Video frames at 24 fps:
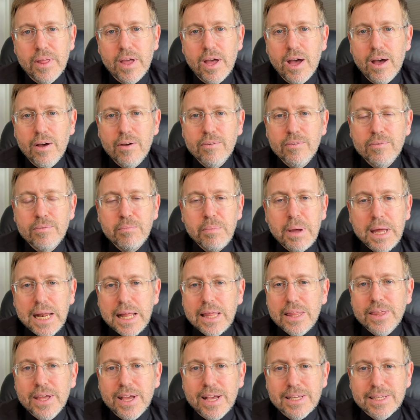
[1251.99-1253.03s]
of many
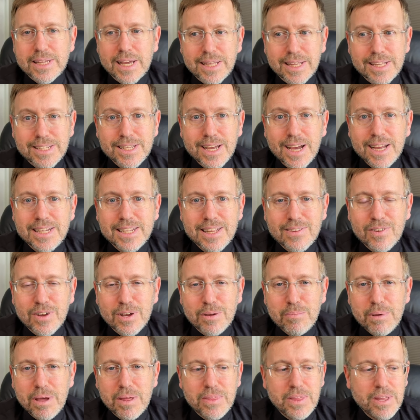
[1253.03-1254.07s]
things like the scientific
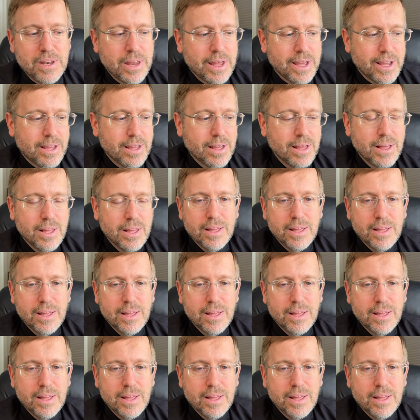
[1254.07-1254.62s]
method, like